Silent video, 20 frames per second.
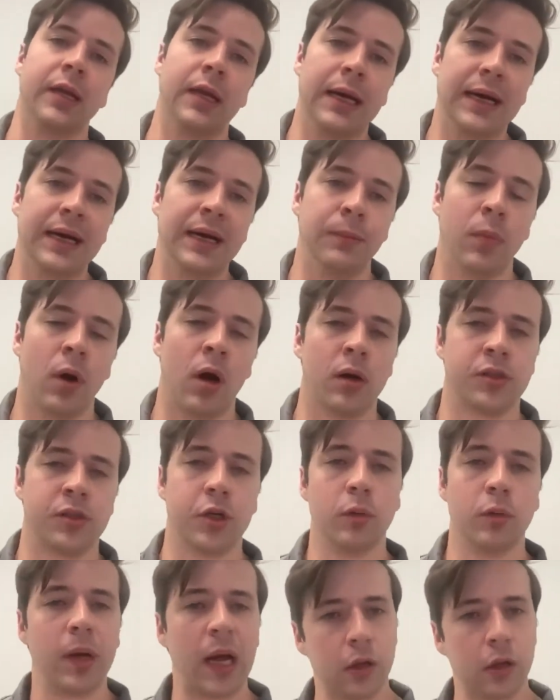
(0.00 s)
Um,
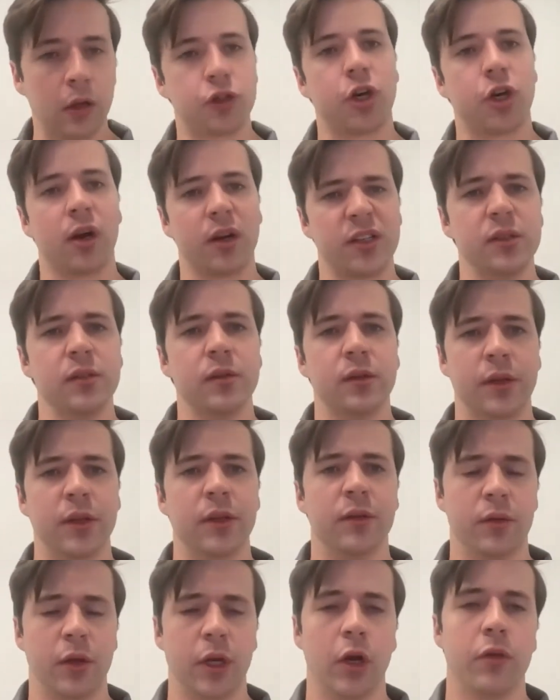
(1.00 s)
also, Hello Truck,
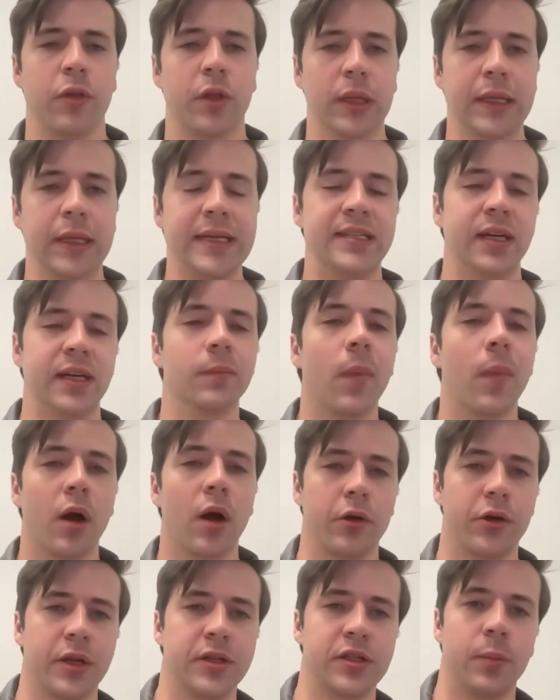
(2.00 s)
you know, the leasing model
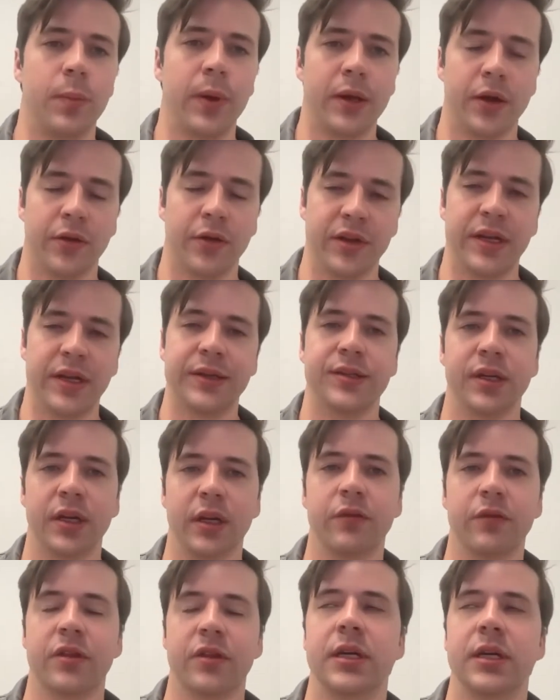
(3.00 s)
does depend on the density
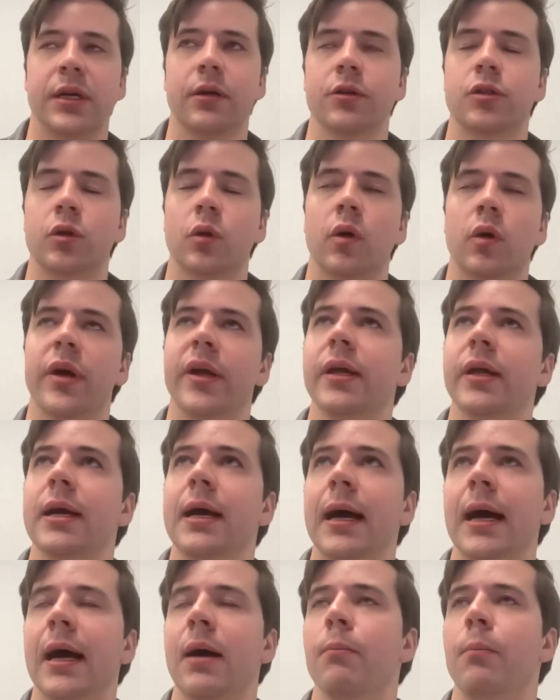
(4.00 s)
of the territory.
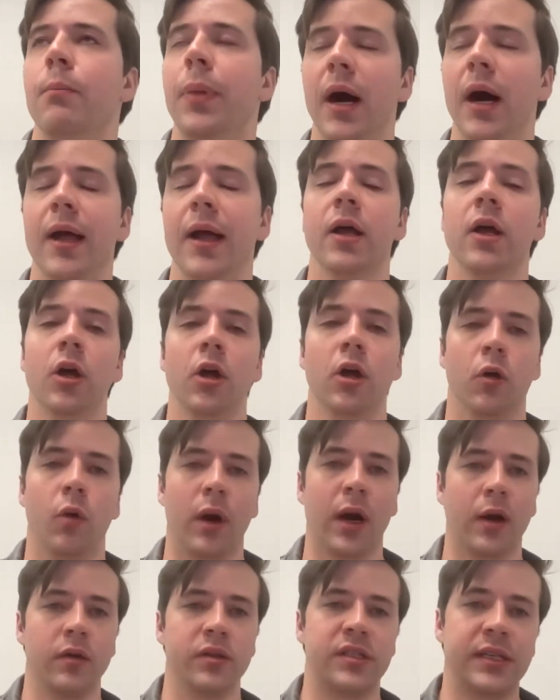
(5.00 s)
Um, but what
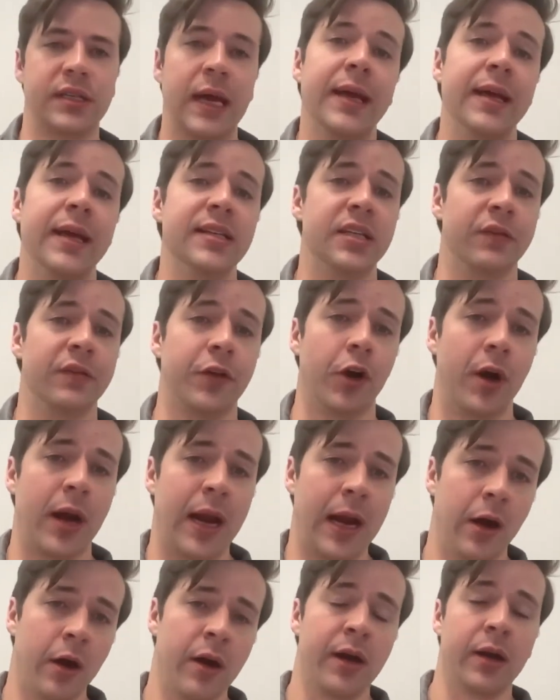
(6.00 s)
I would say is if you're
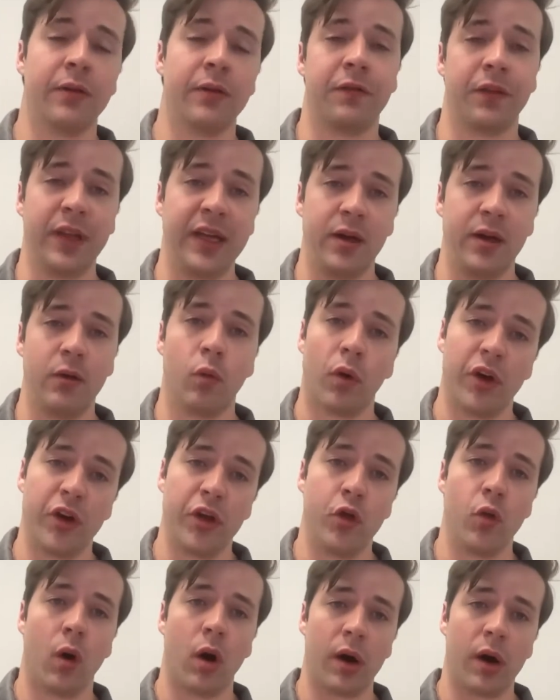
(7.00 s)
inheriting a fleet where
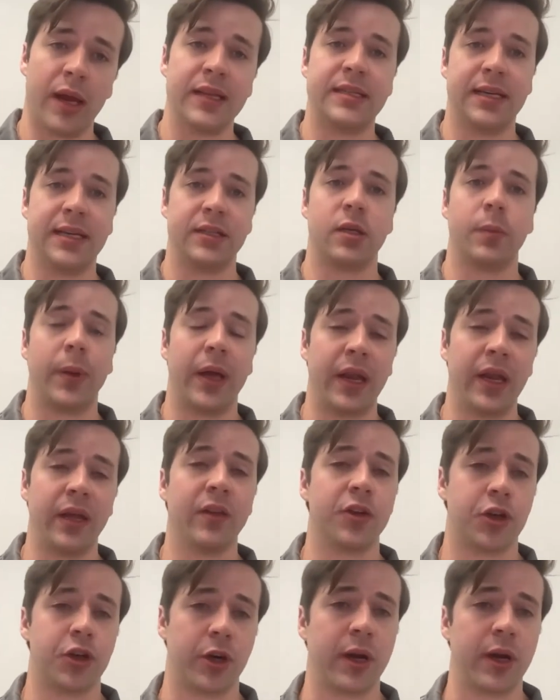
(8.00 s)
you are anticipating
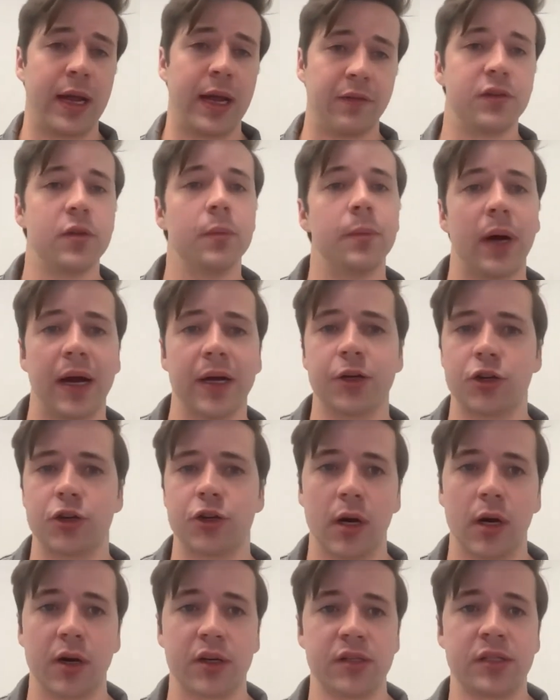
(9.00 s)
that you're going to have to buy
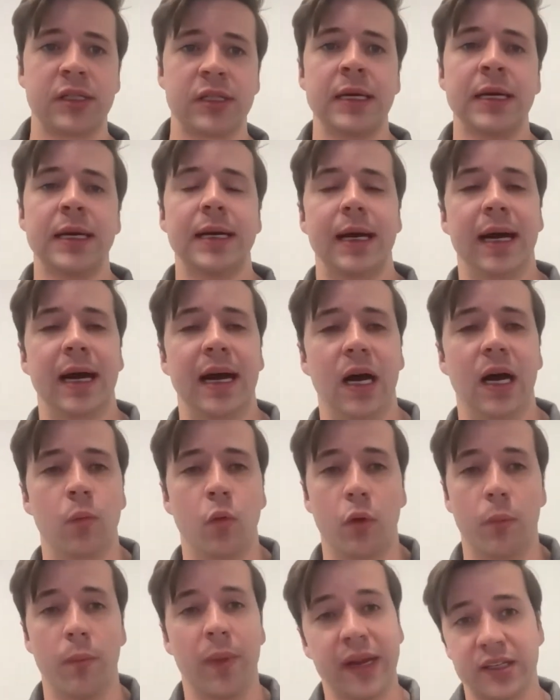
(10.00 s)
trucks, um,
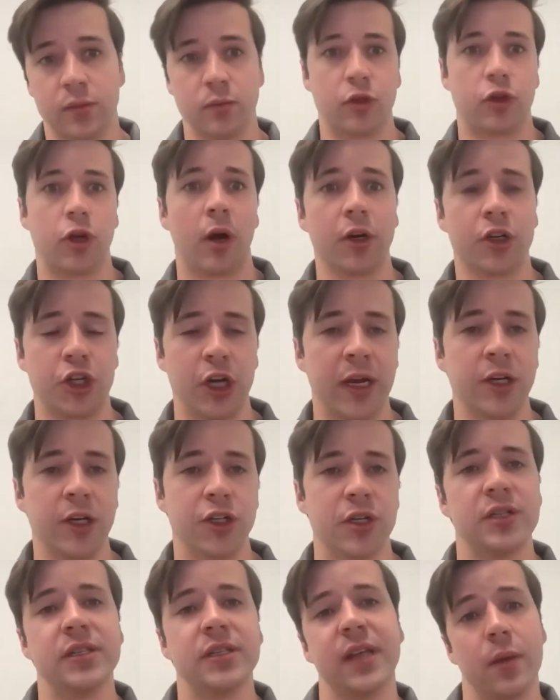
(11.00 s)
or make some truck
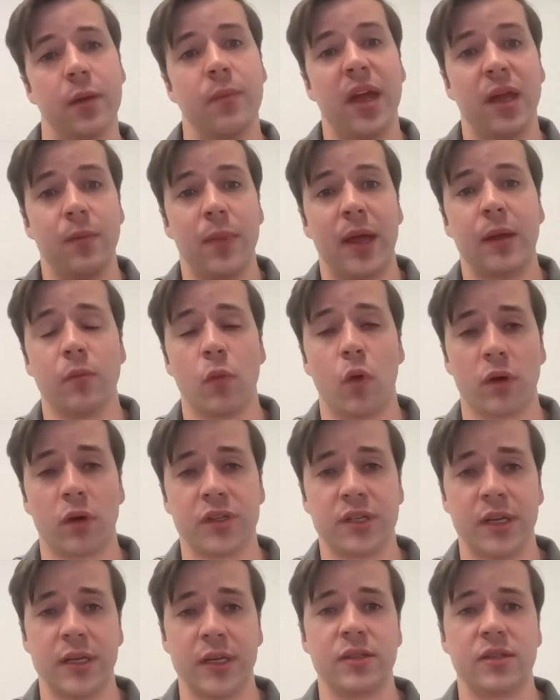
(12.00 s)
changes, then it may make more
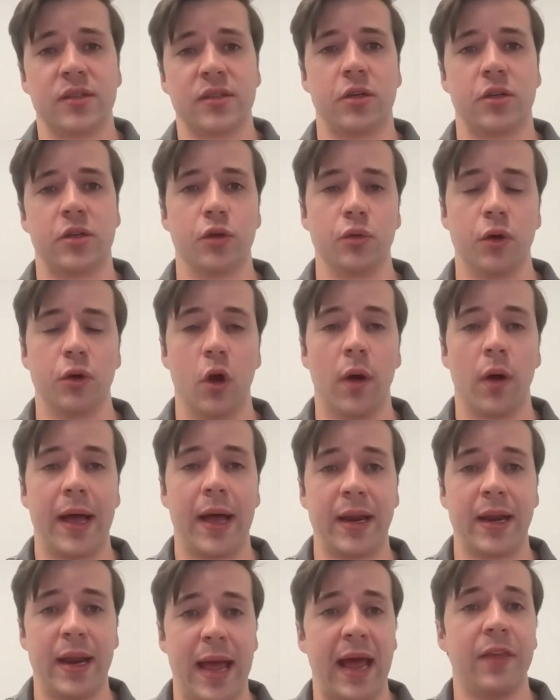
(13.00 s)
sense to go ahead
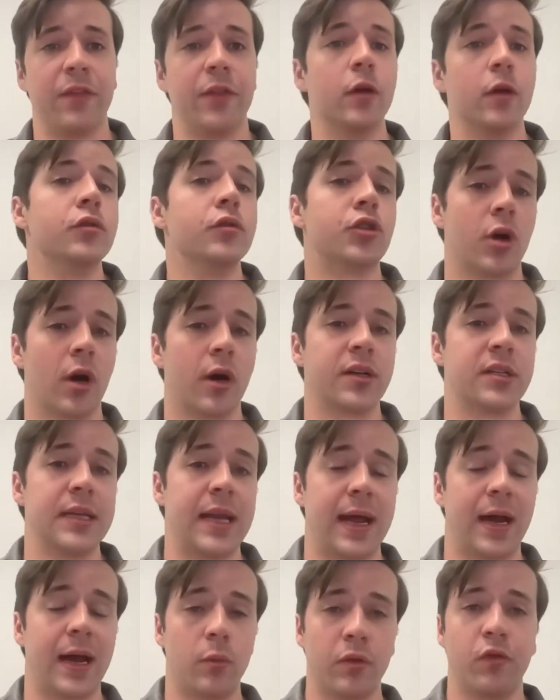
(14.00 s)
and add those trucks
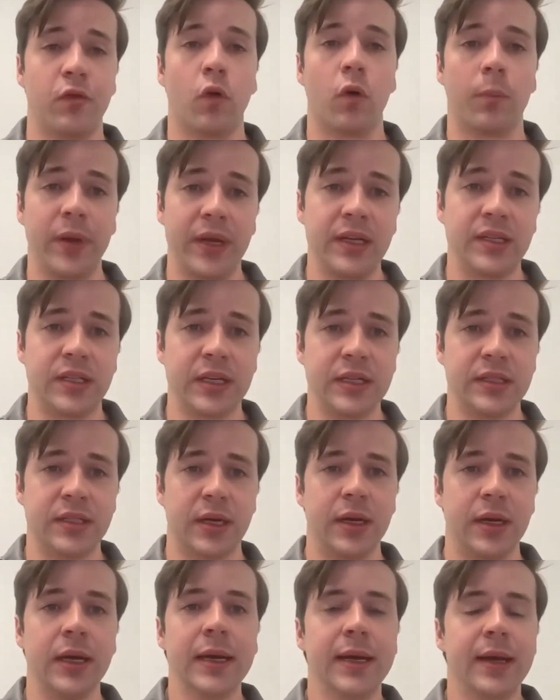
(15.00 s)
now before peak
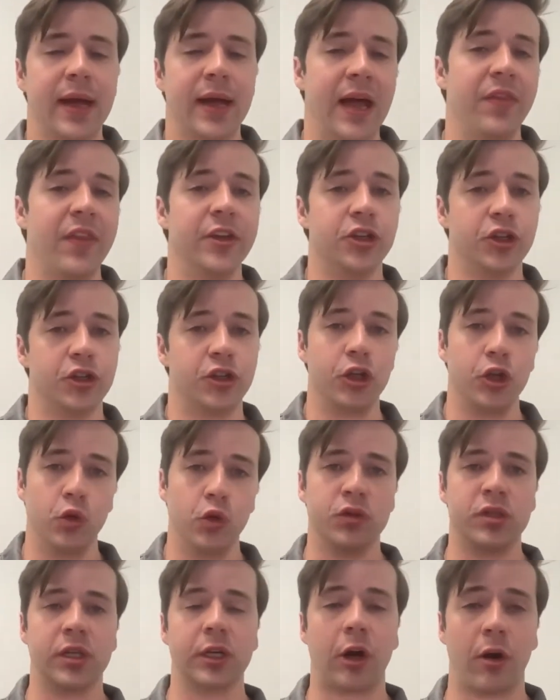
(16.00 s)
season and then just
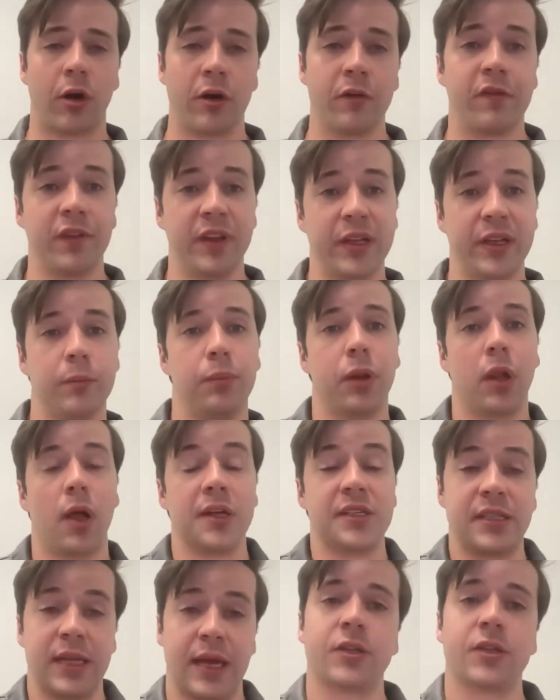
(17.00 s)
use the current fleet
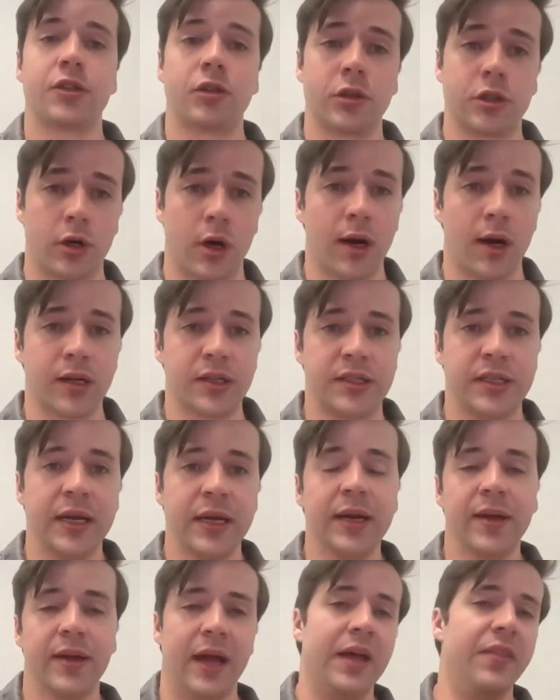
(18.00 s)
plus extra trucks.
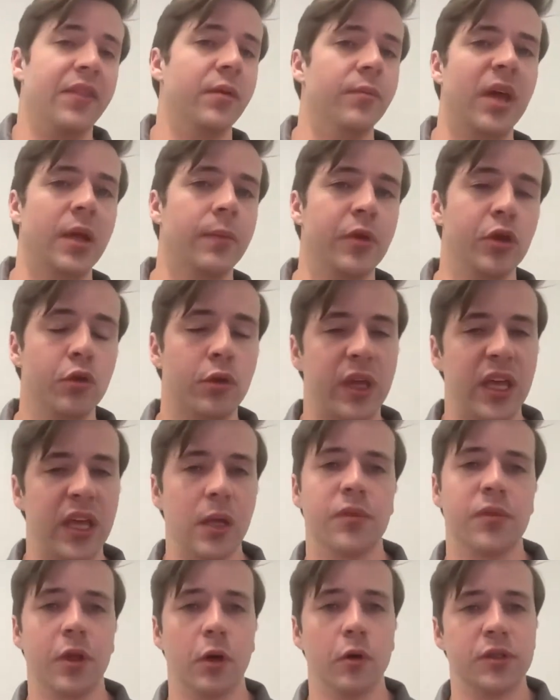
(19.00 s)
And then maybe you
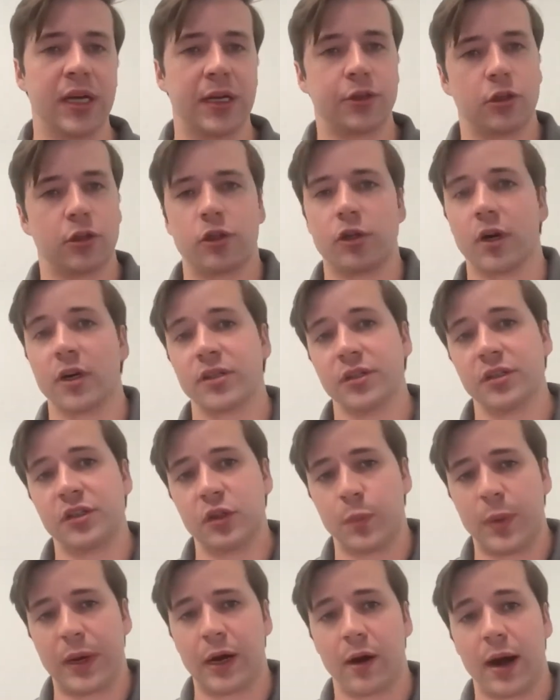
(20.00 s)
keep those extra trucks as
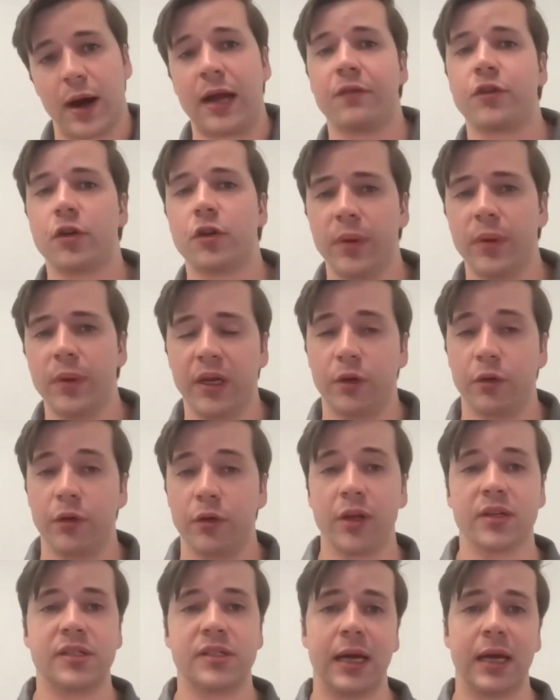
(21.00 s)
spare after peak or you
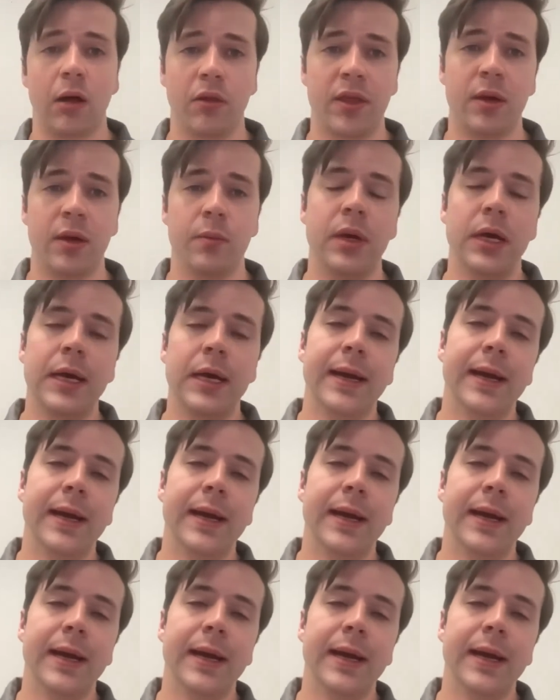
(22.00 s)
sell them.